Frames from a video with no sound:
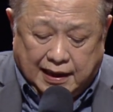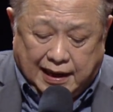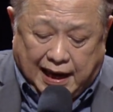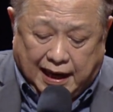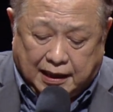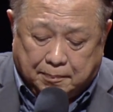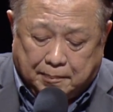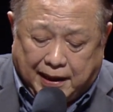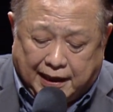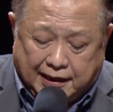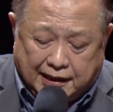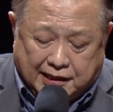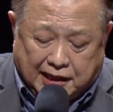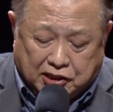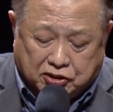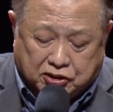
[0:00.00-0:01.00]
and the
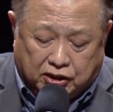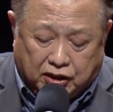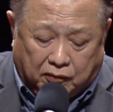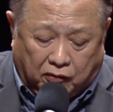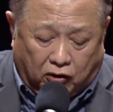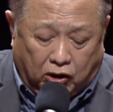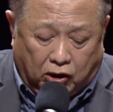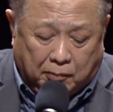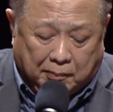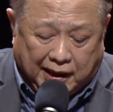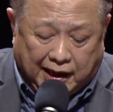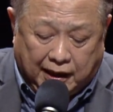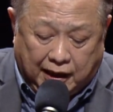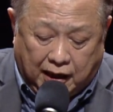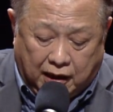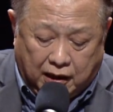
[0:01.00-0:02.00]
meditation of all
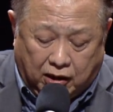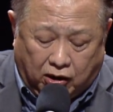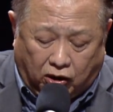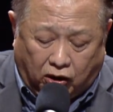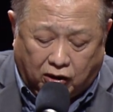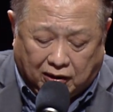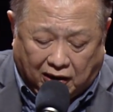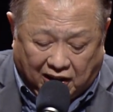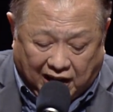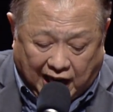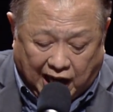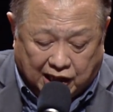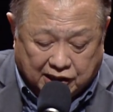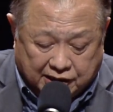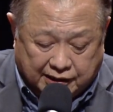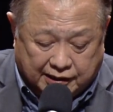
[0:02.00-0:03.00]
my all our
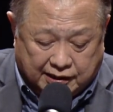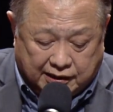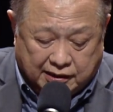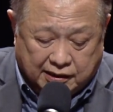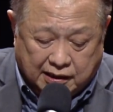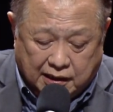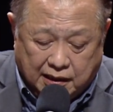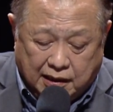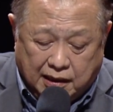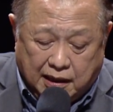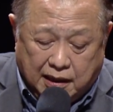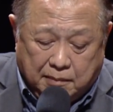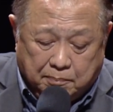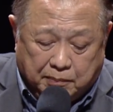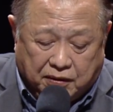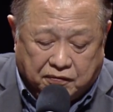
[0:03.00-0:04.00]
hearts
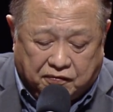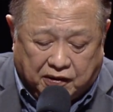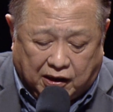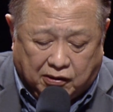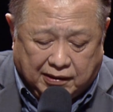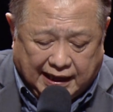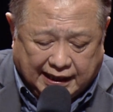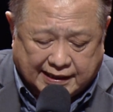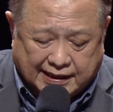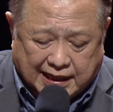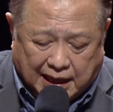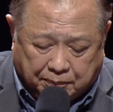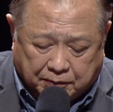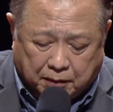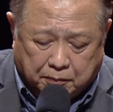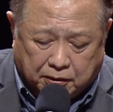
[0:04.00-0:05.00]
be found
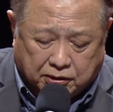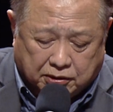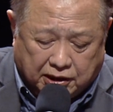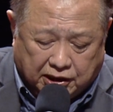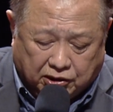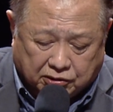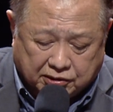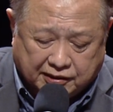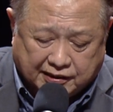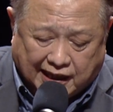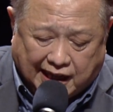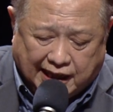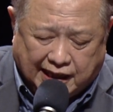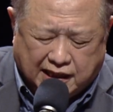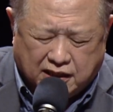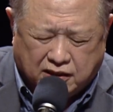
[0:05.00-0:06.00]
acceptable in your
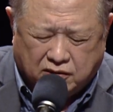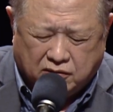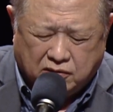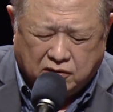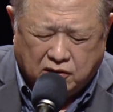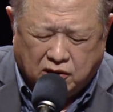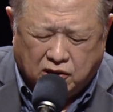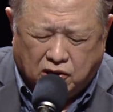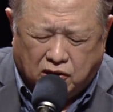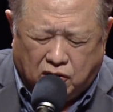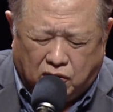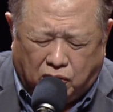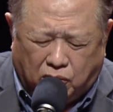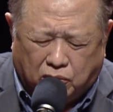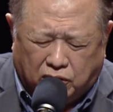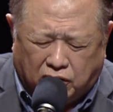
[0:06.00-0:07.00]
sight,
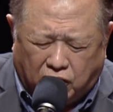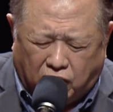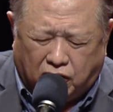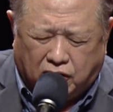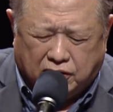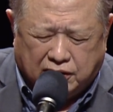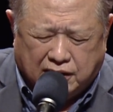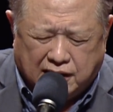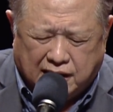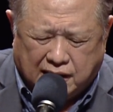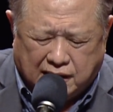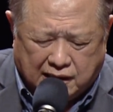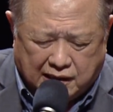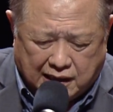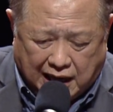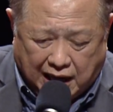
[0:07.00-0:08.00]
O Lord,
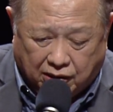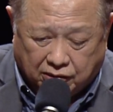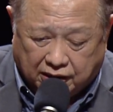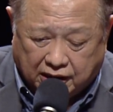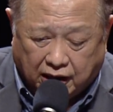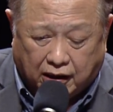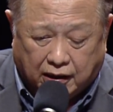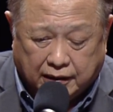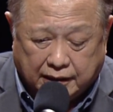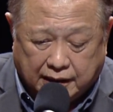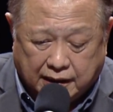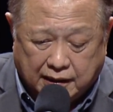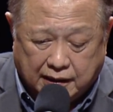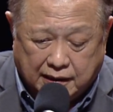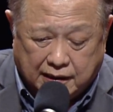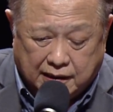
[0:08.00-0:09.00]
our God,
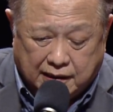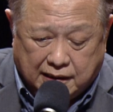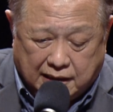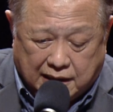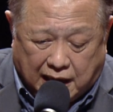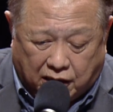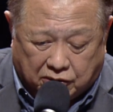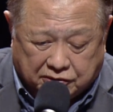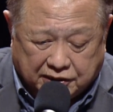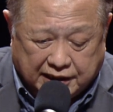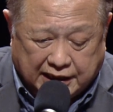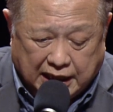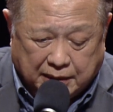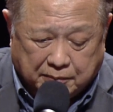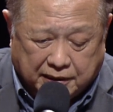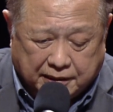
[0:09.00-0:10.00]
our
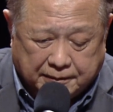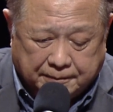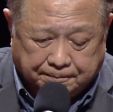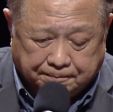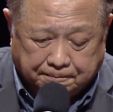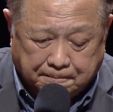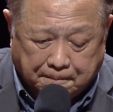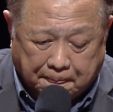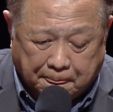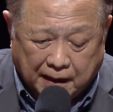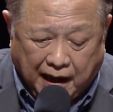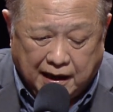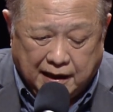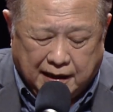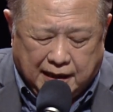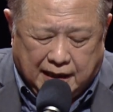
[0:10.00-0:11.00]
Redeemer.
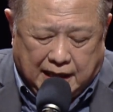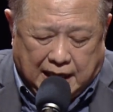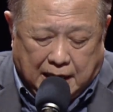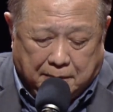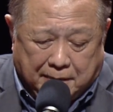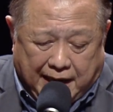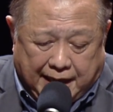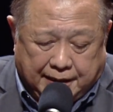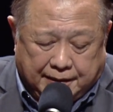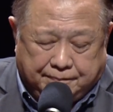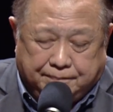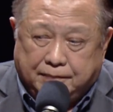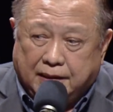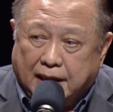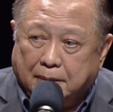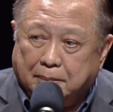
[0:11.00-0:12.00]
Amen.
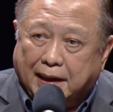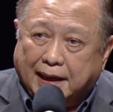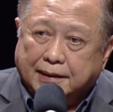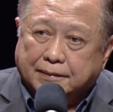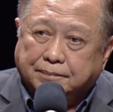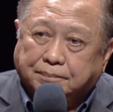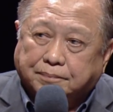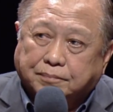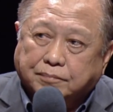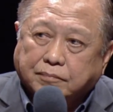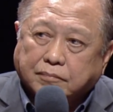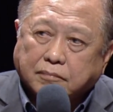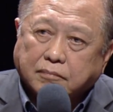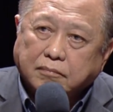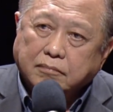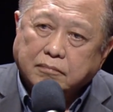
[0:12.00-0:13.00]
Amen.
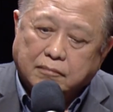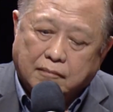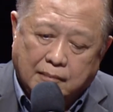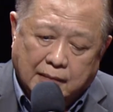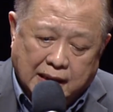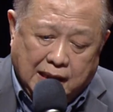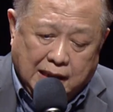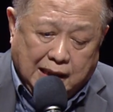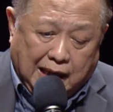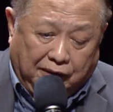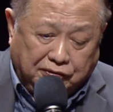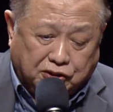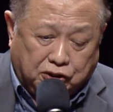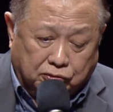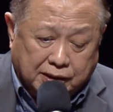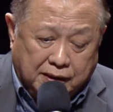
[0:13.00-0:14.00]

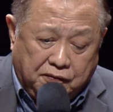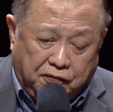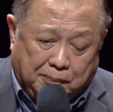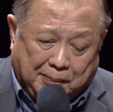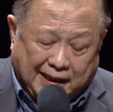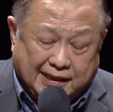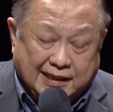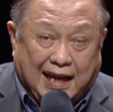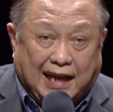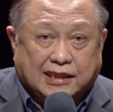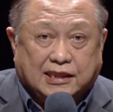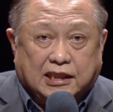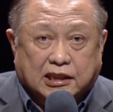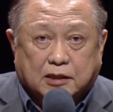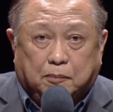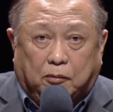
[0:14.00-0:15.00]
I've chosen for my text
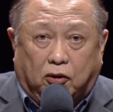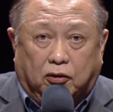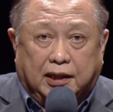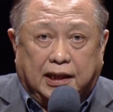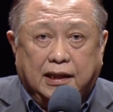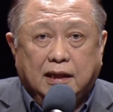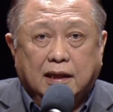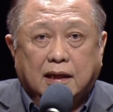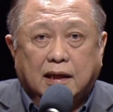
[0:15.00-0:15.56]
this morning